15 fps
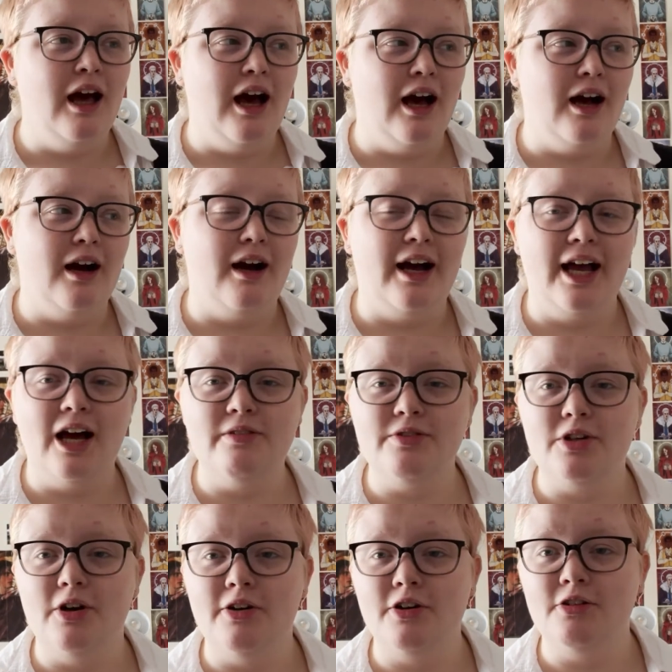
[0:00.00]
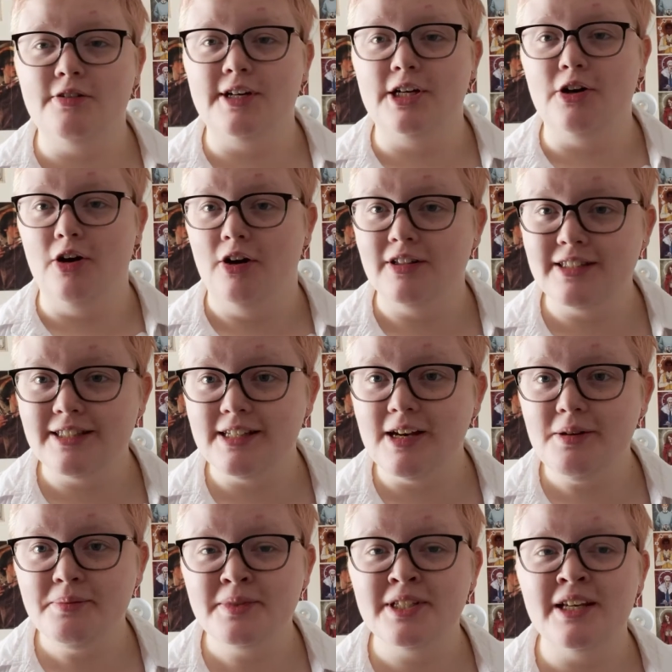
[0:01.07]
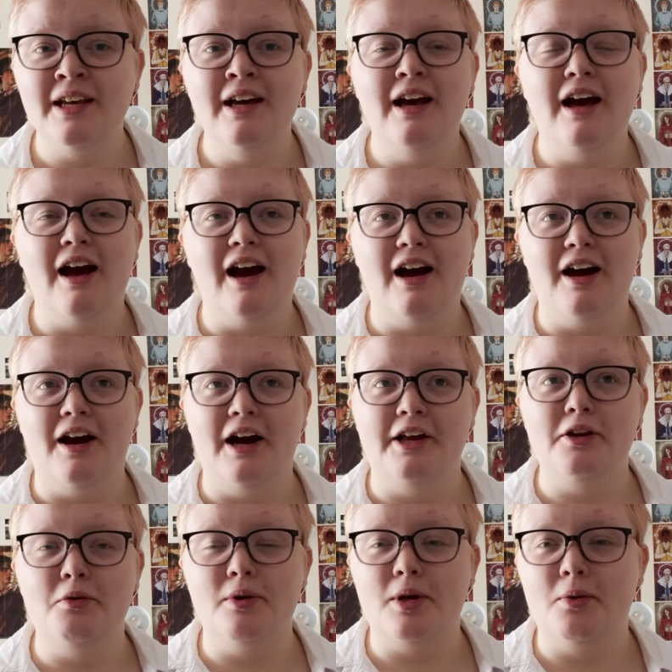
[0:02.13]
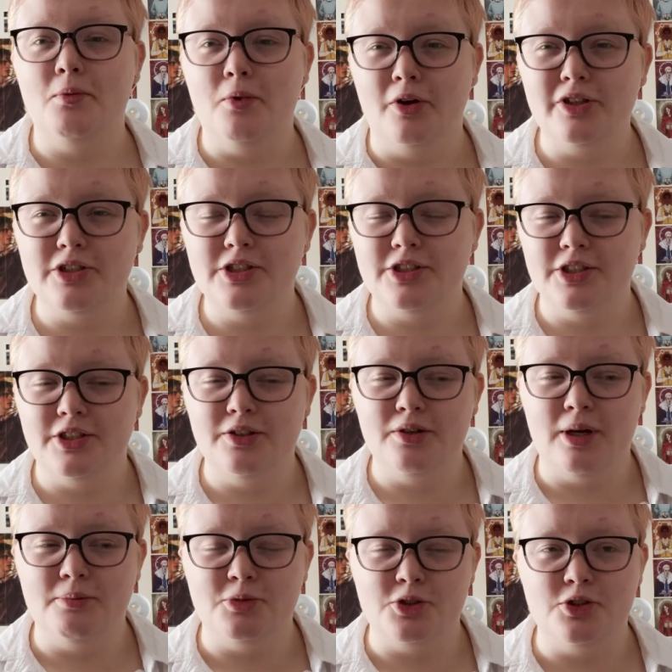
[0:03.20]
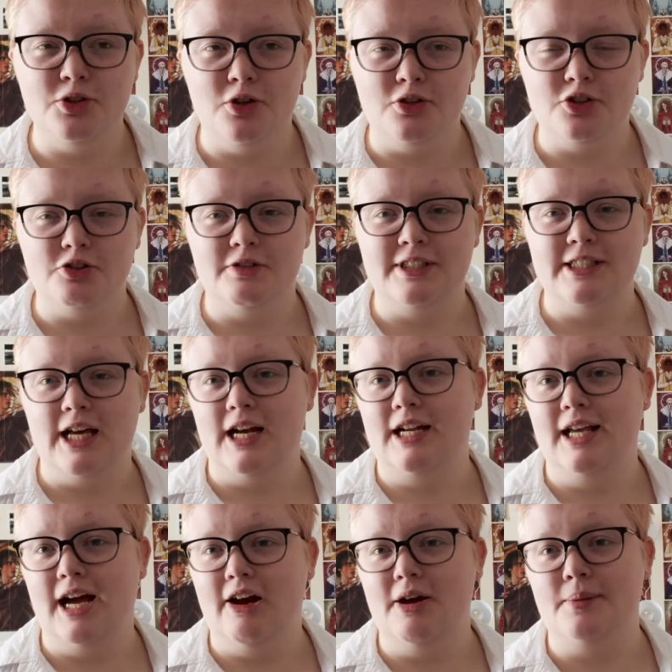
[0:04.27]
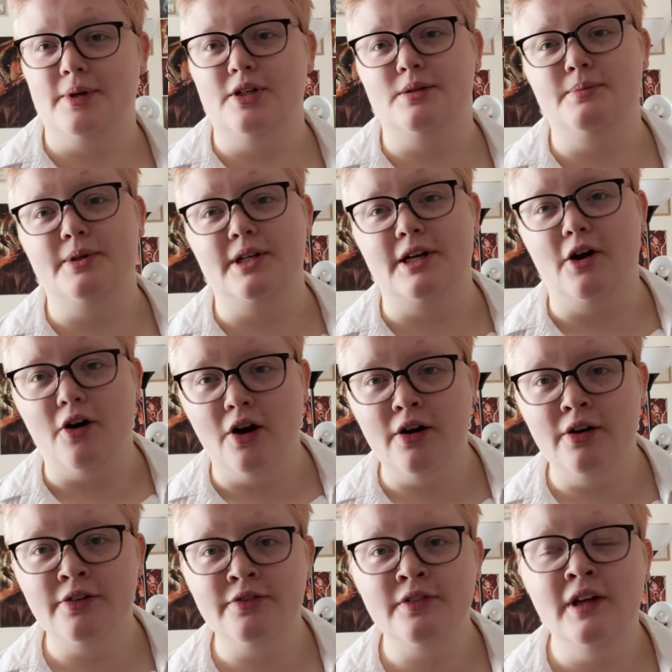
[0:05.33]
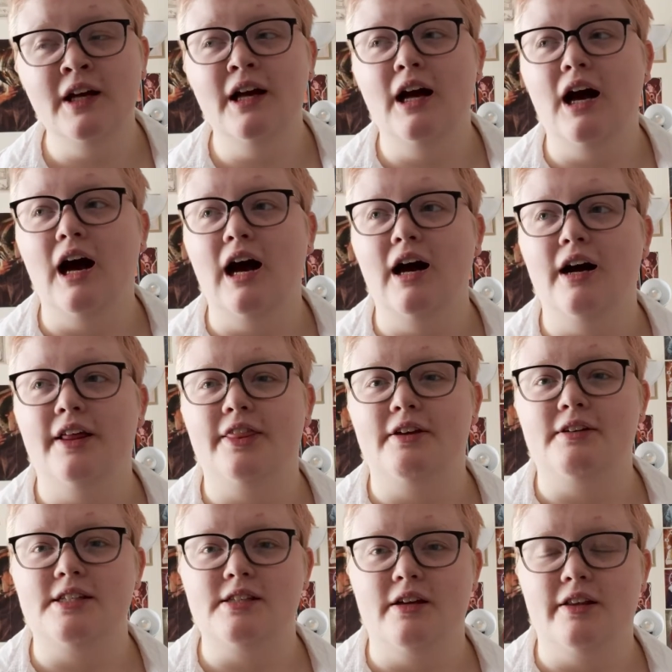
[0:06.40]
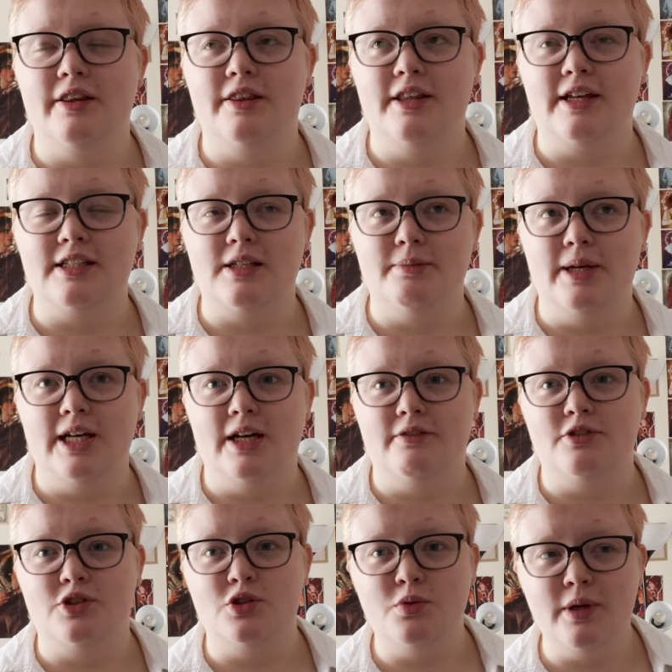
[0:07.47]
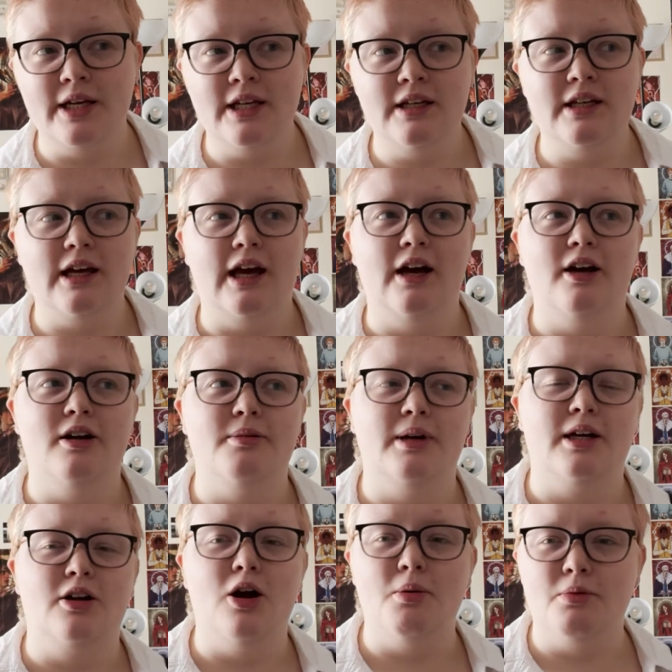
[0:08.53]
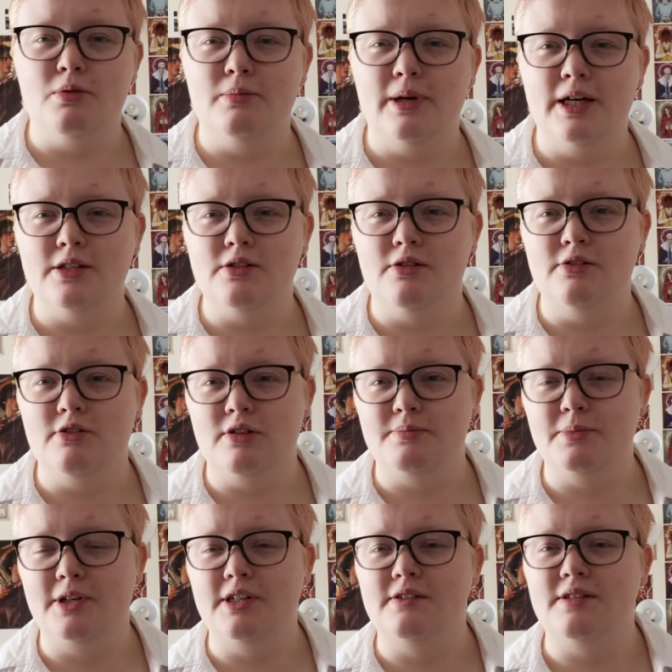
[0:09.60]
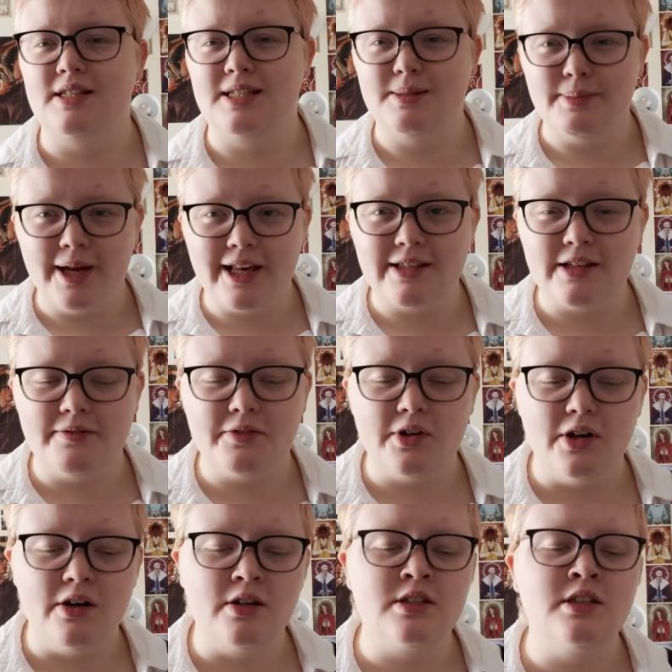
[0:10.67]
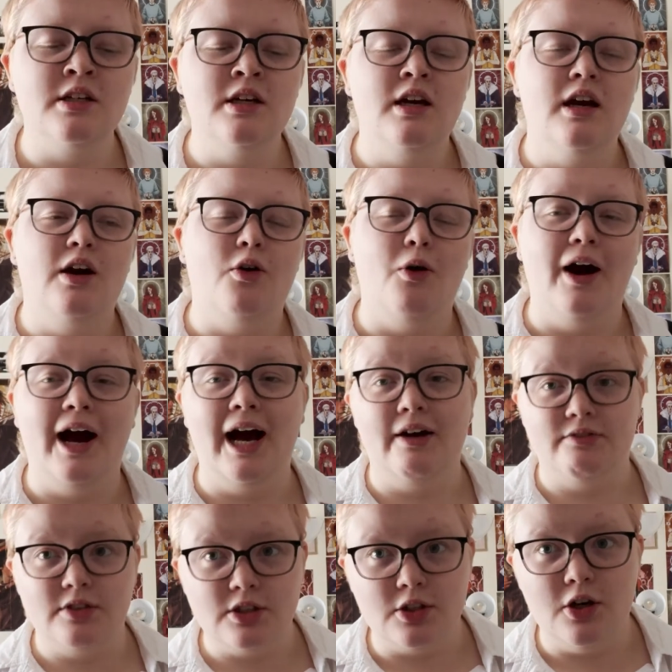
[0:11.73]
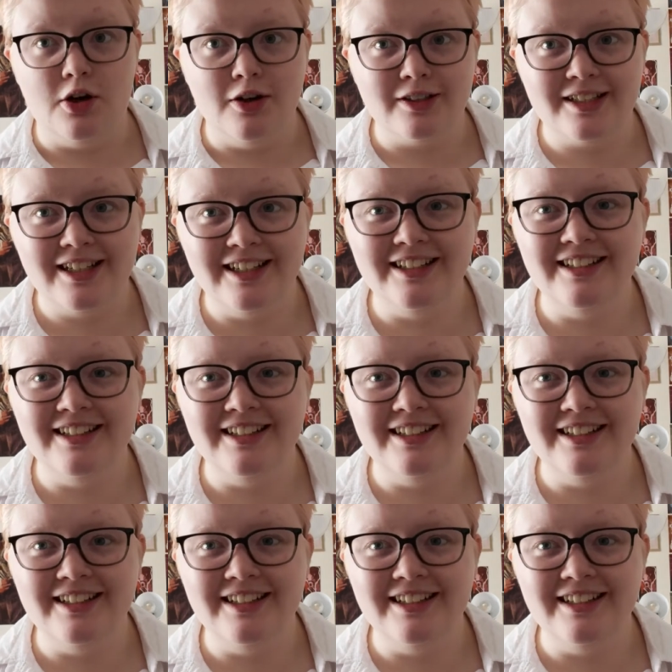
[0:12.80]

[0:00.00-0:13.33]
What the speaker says: I have a concrete concept, I know what I want to do, I'm just not sure exactly how I'm going to pull it off. There are certain things I may have to tweak and compromise on just because of the space I've got or haven't got.